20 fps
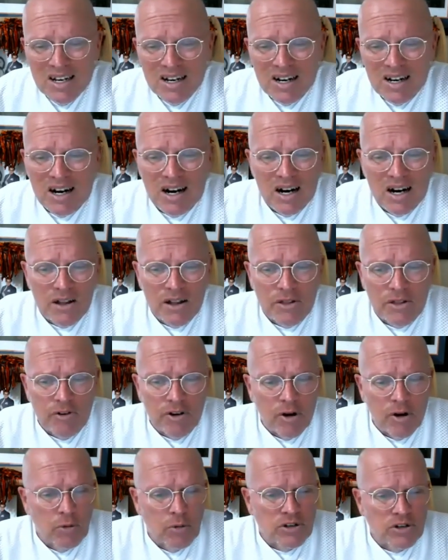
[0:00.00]
Uh,
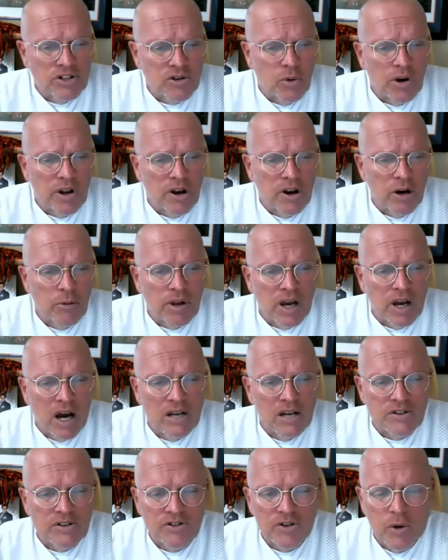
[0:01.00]
three homers, 20
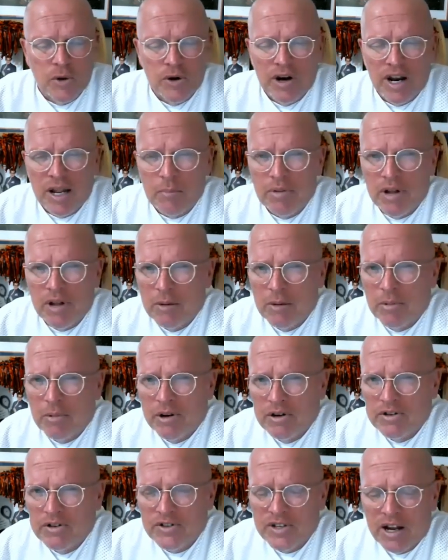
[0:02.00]
RBIs, and 208 plate
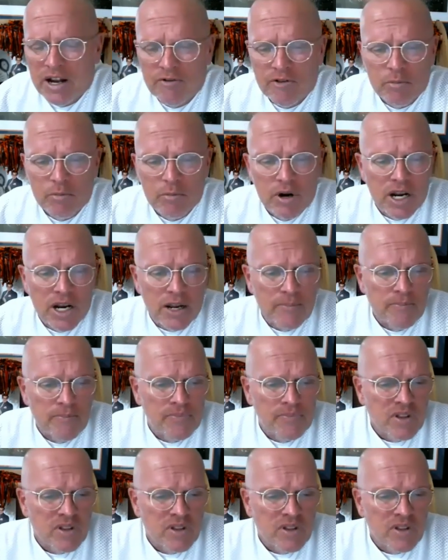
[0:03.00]
appearances after the break.